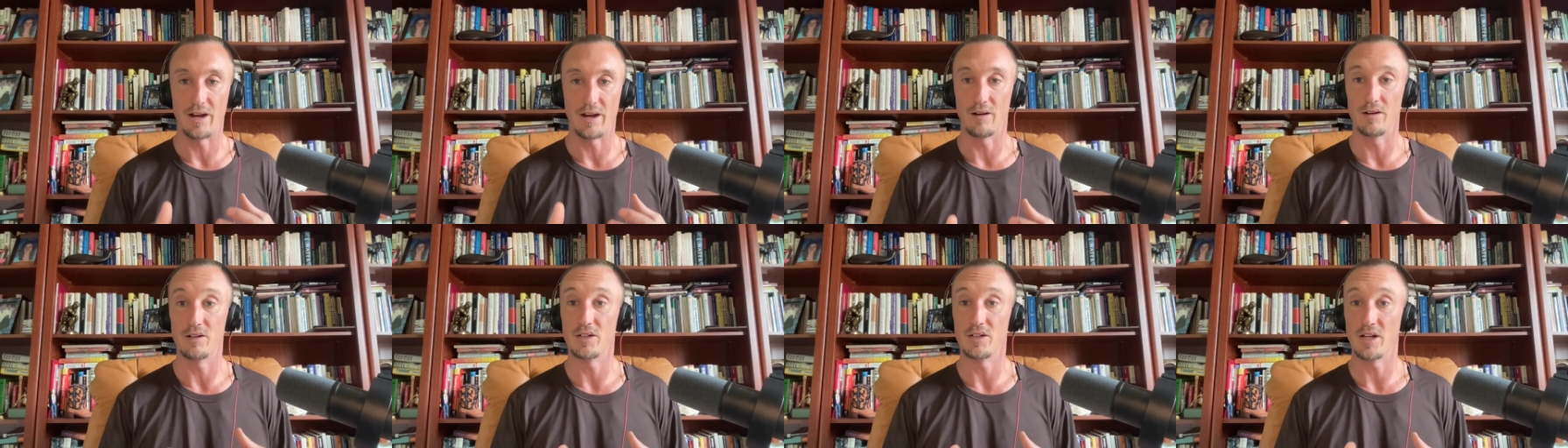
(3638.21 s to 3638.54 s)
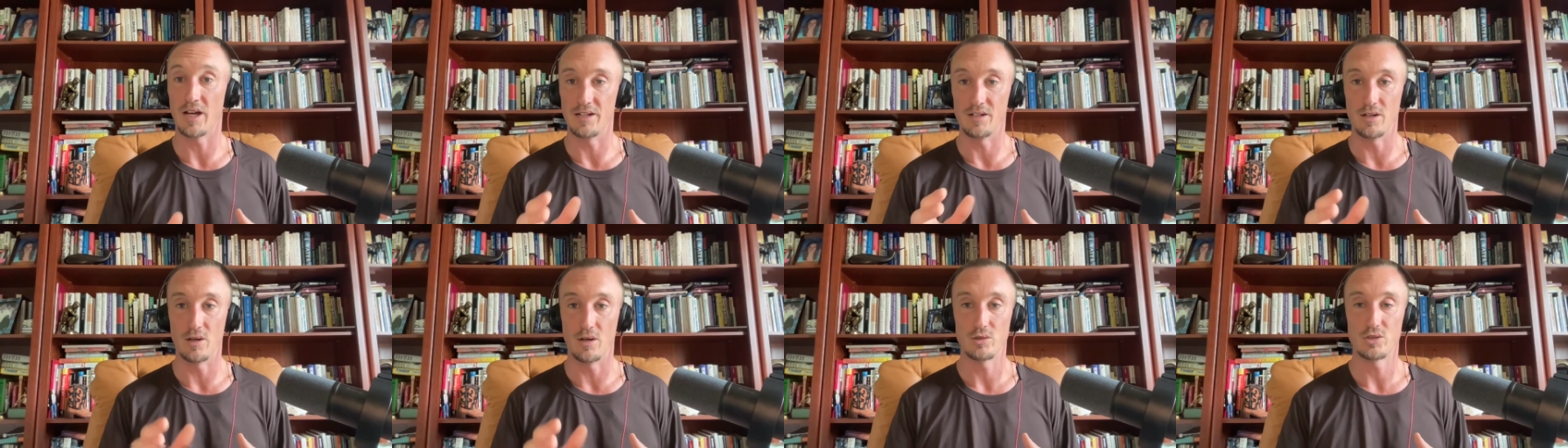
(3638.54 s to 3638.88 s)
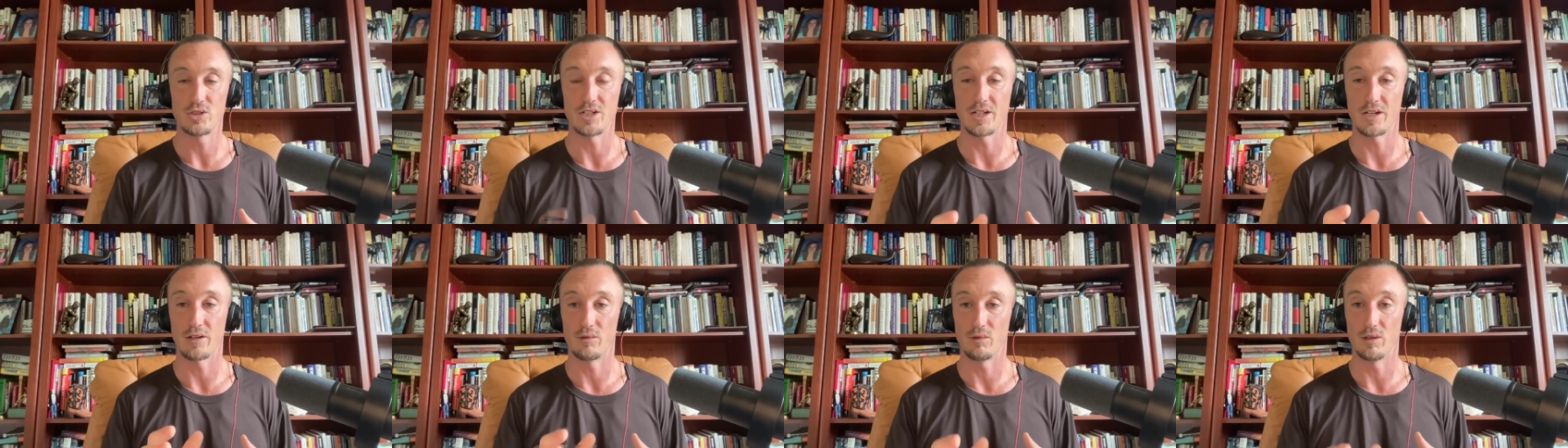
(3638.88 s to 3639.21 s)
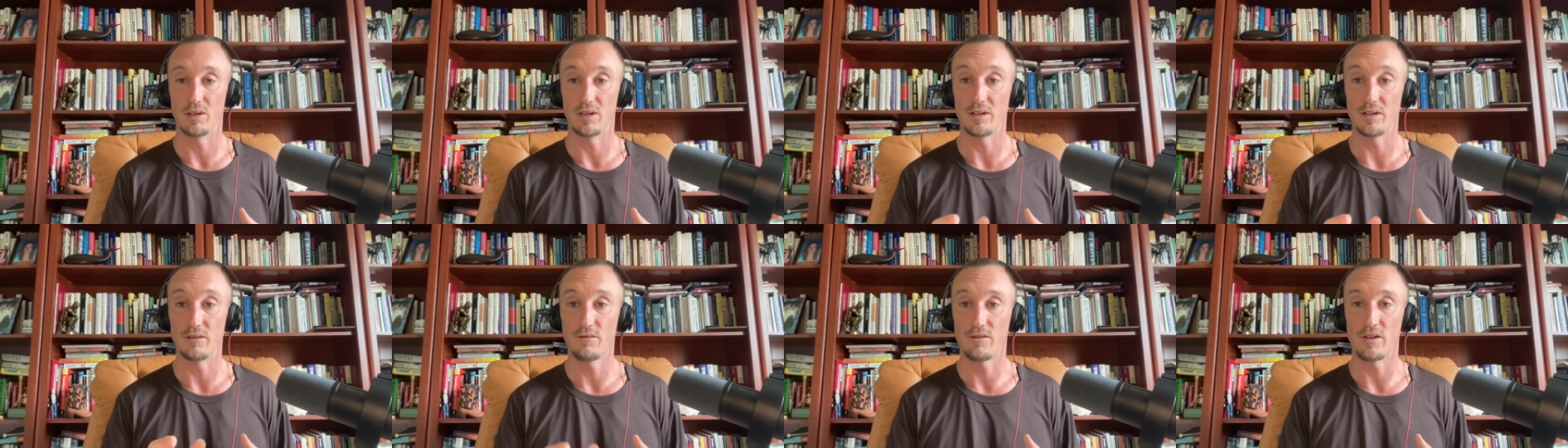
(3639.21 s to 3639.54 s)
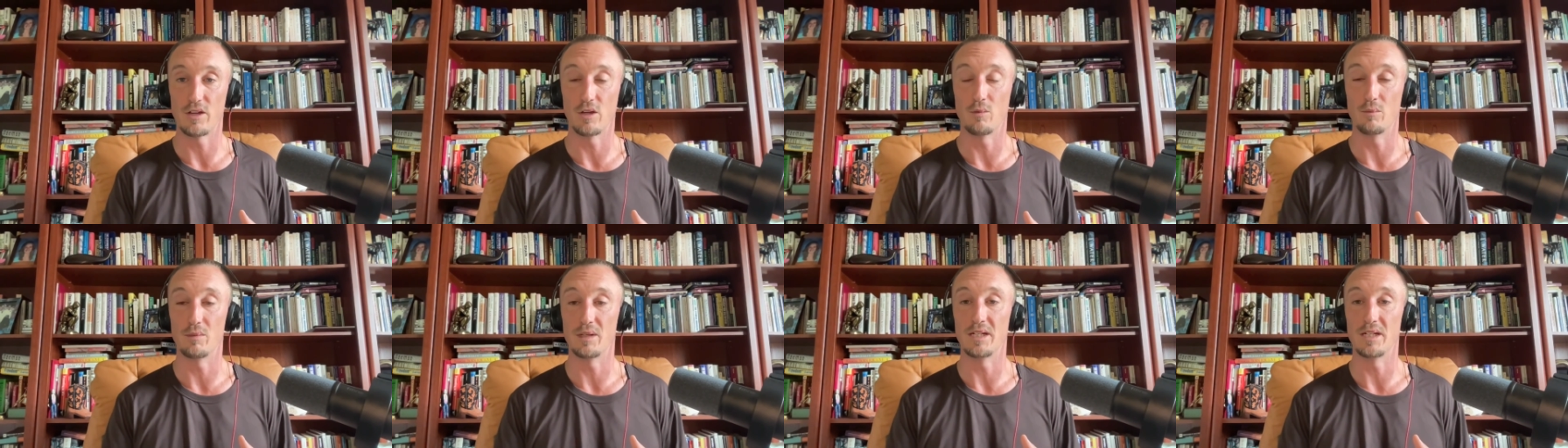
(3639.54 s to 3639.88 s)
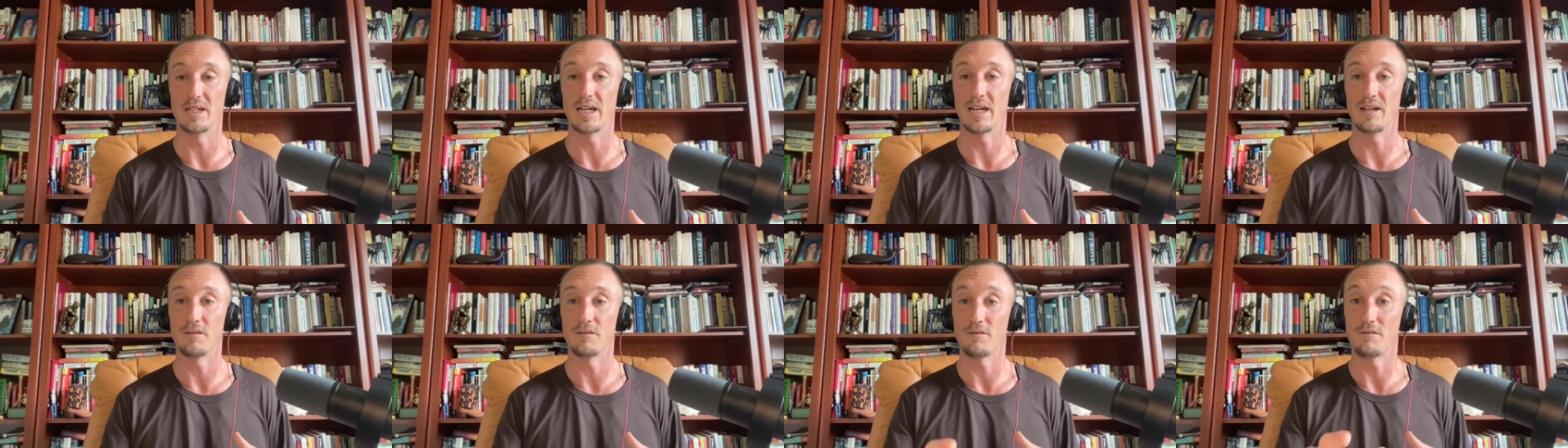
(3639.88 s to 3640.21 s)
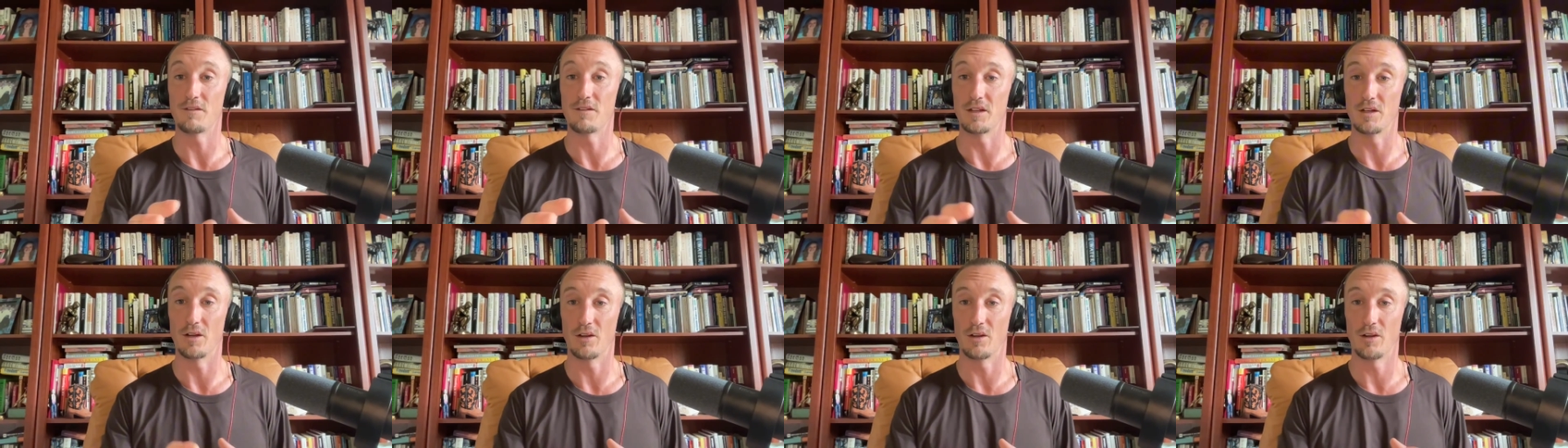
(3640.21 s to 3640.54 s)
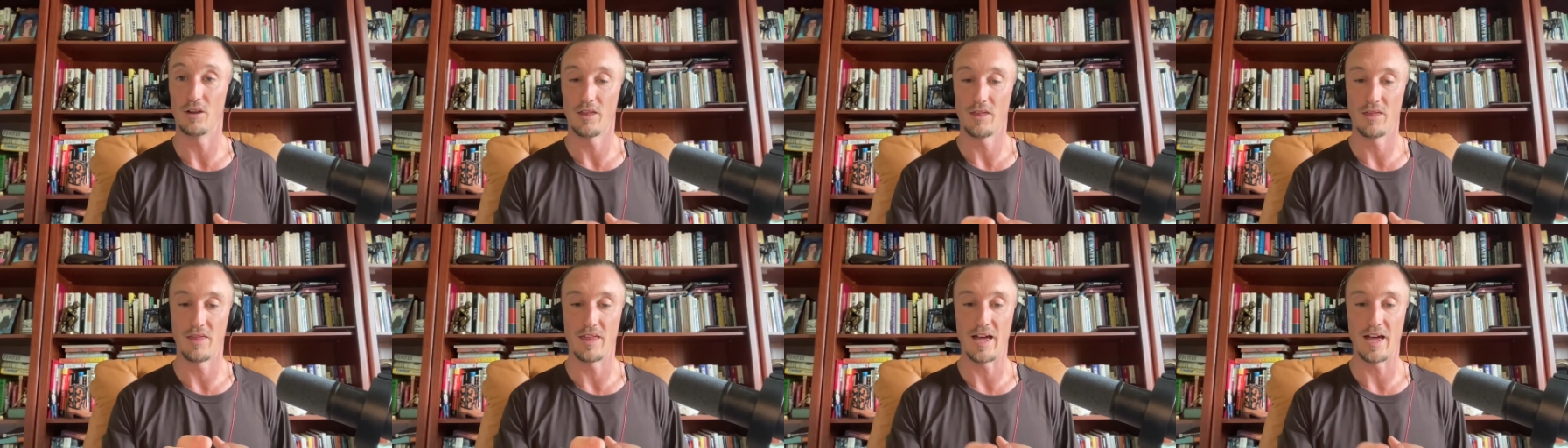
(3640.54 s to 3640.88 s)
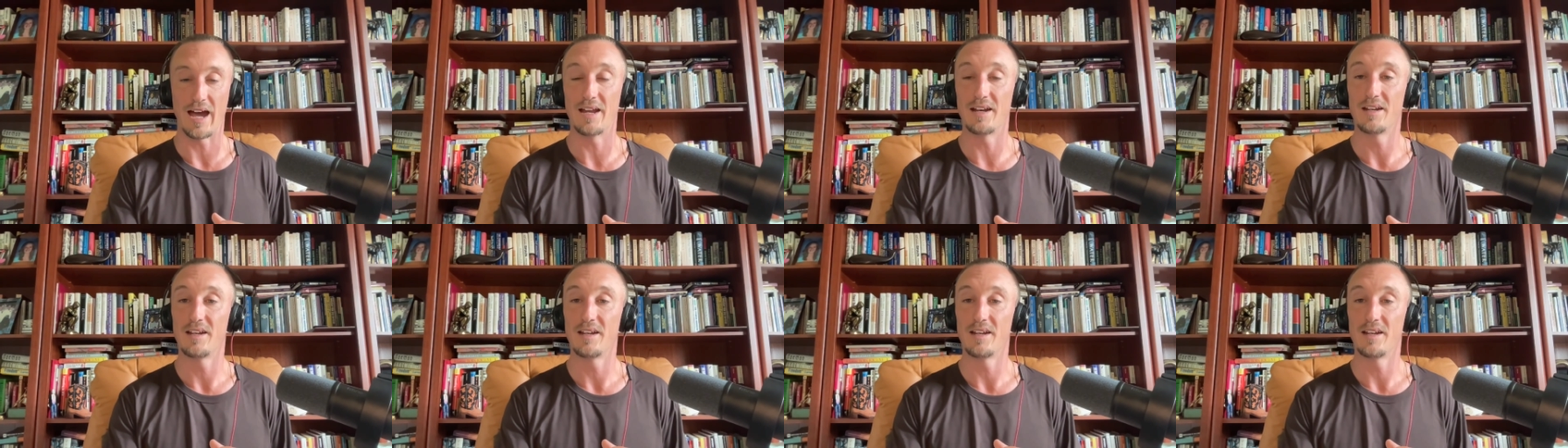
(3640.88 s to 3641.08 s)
And I know she can really feel me and feel that